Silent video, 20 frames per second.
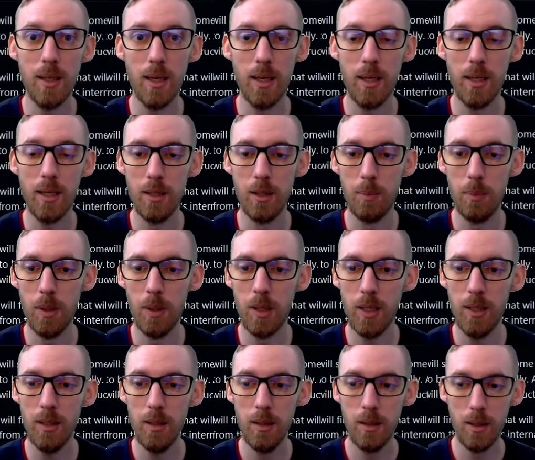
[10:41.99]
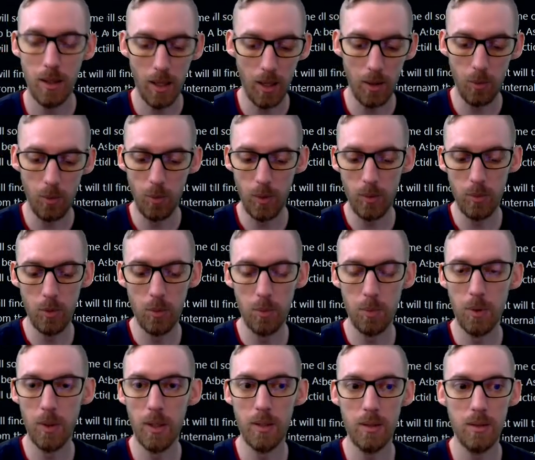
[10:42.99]
that into PuTTY and we will
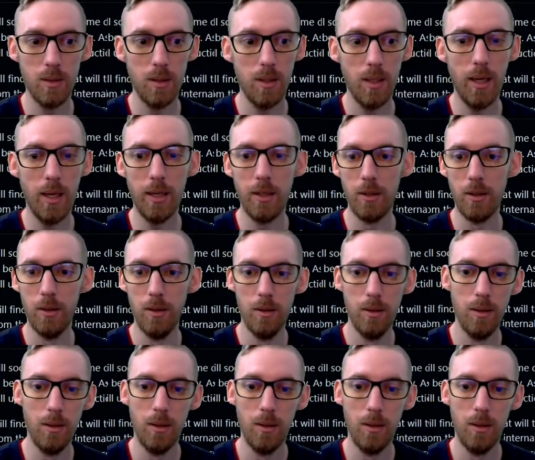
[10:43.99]
press enter.